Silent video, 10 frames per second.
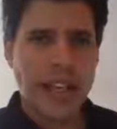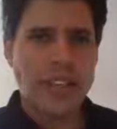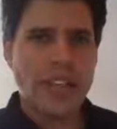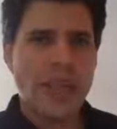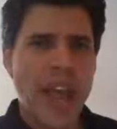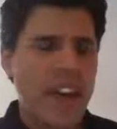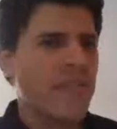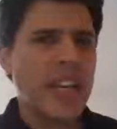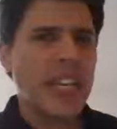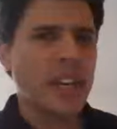And so
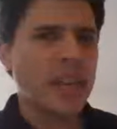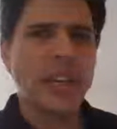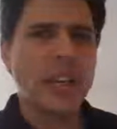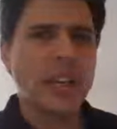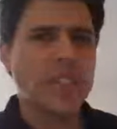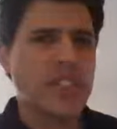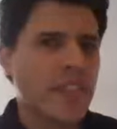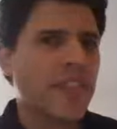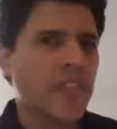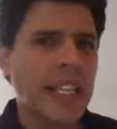every kid who learns
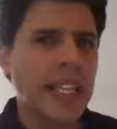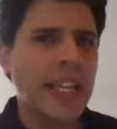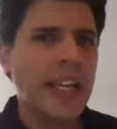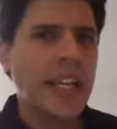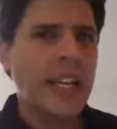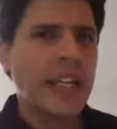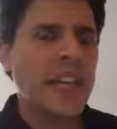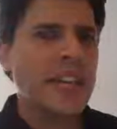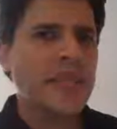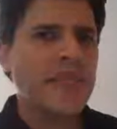differently
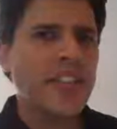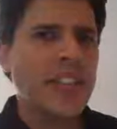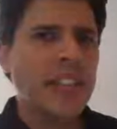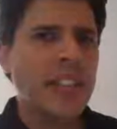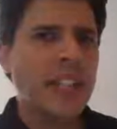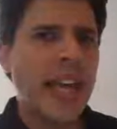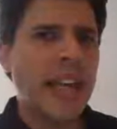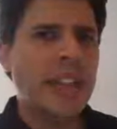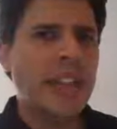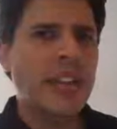doesn't feel
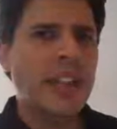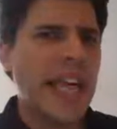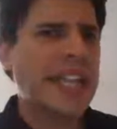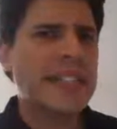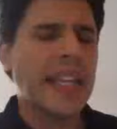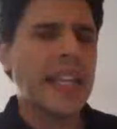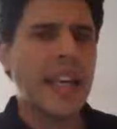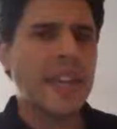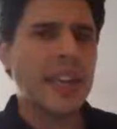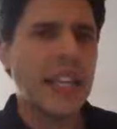like they're less than
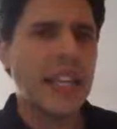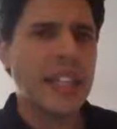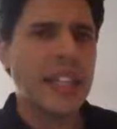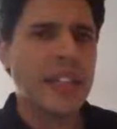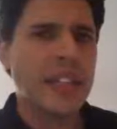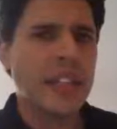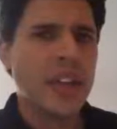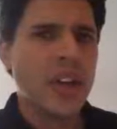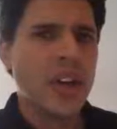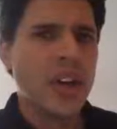the other kids
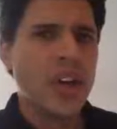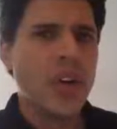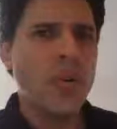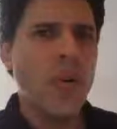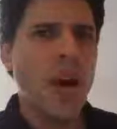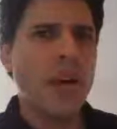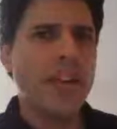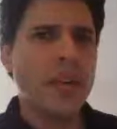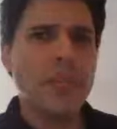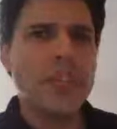who
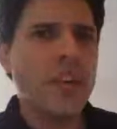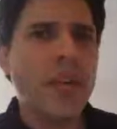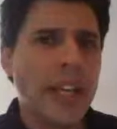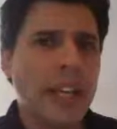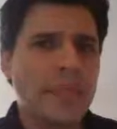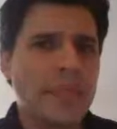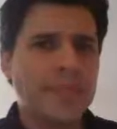are in the majority.